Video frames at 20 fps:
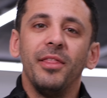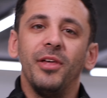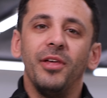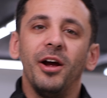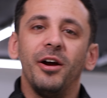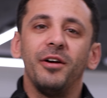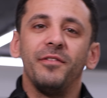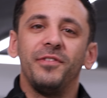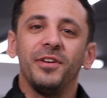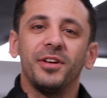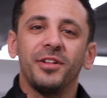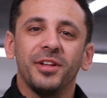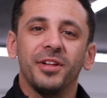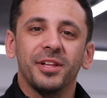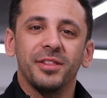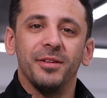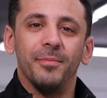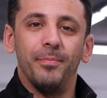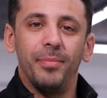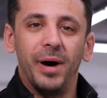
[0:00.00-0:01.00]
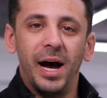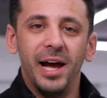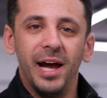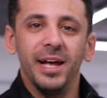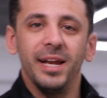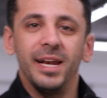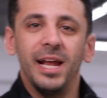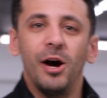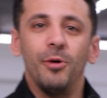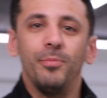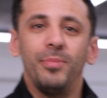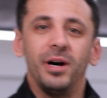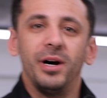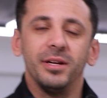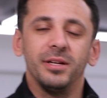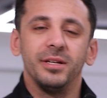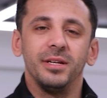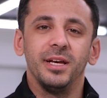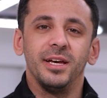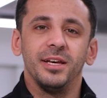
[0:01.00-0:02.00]
There, if you click the Buy It Now
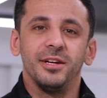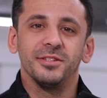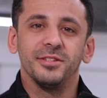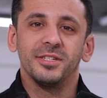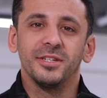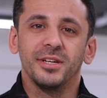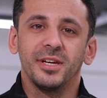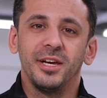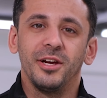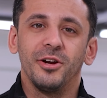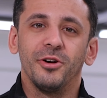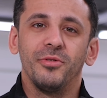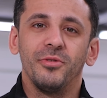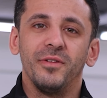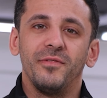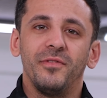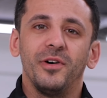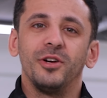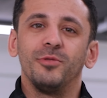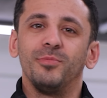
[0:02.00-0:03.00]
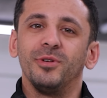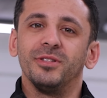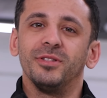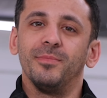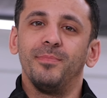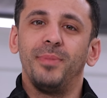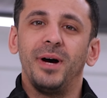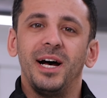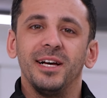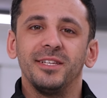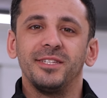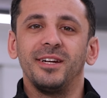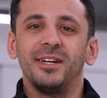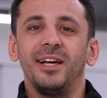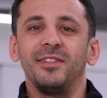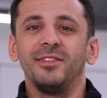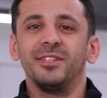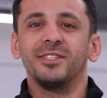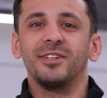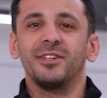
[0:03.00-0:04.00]
button, it'll secure a refundable deposit
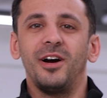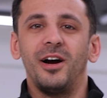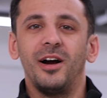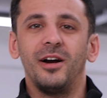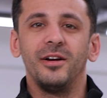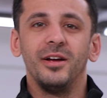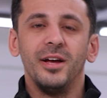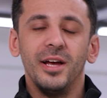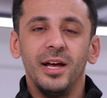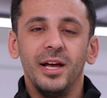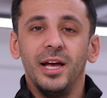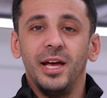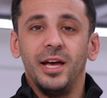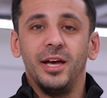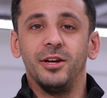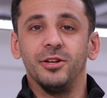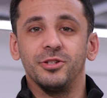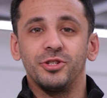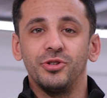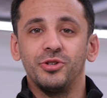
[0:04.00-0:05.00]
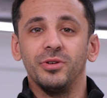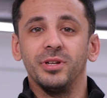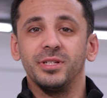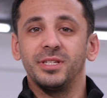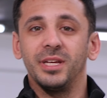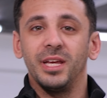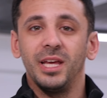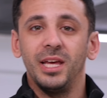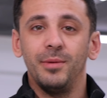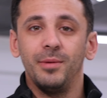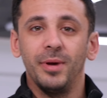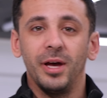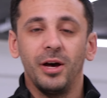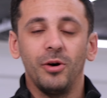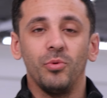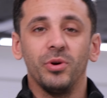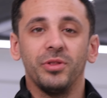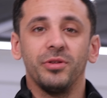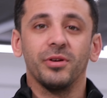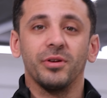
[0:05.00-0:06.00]
on this car. It'll shoot us an
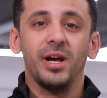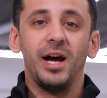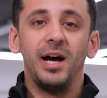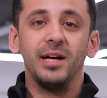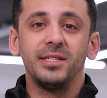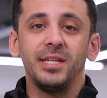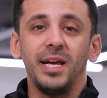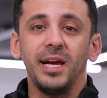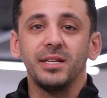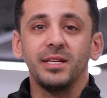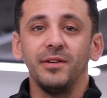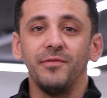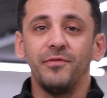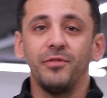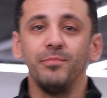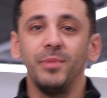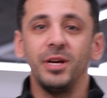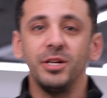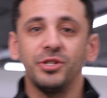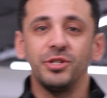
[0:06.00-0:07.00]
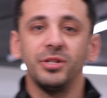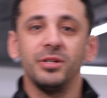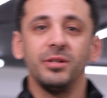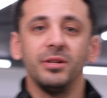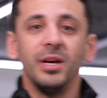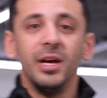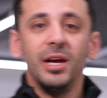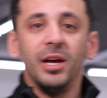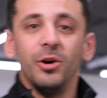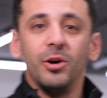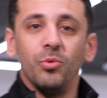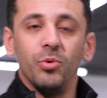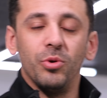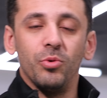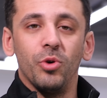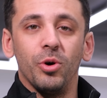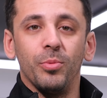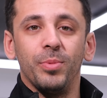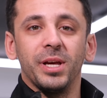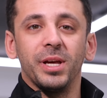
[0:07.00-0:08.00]
email with your contact information. We
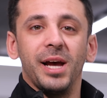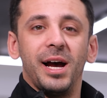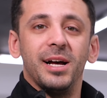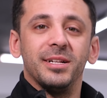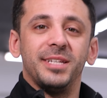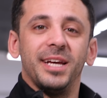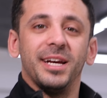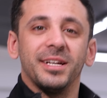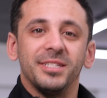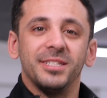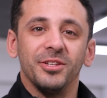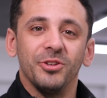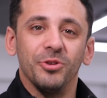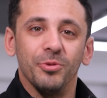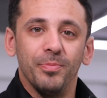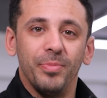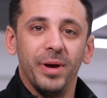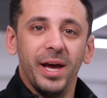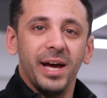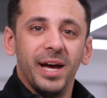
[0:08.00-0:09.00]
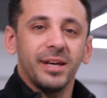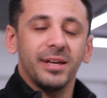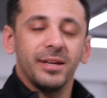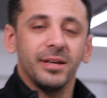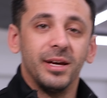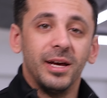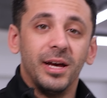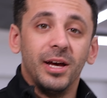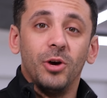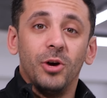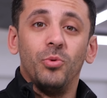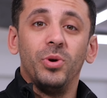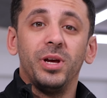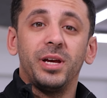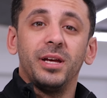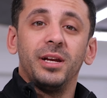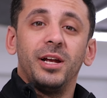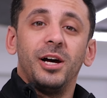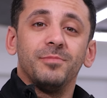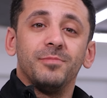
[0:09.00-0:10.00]
will be contacting you back. We
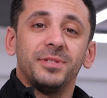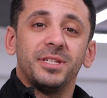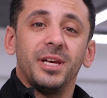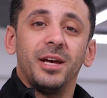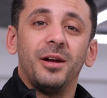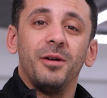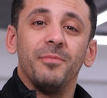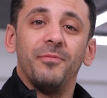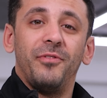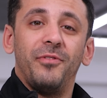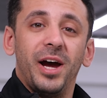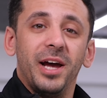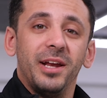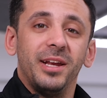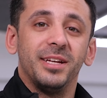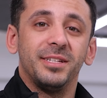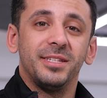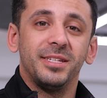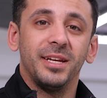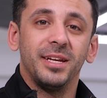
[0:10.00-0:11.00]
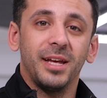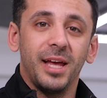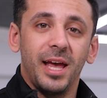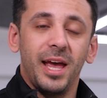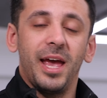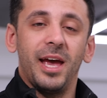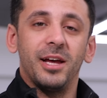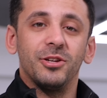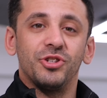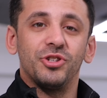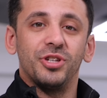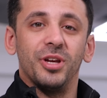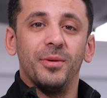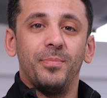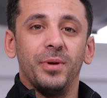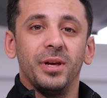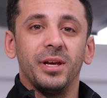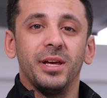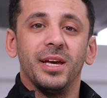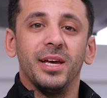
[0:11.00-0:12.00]
can help set up financing and
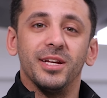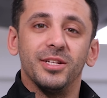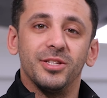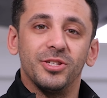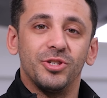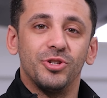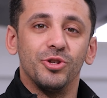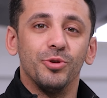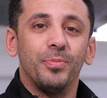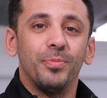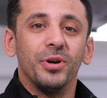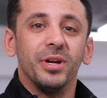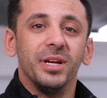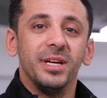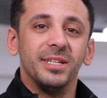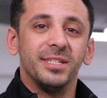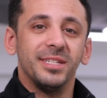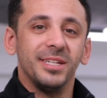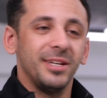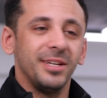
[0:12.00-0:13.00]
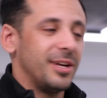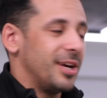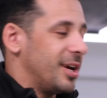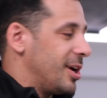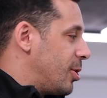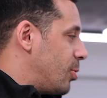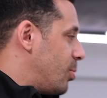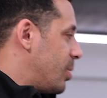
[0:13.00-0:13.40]
shipping. It's super easy.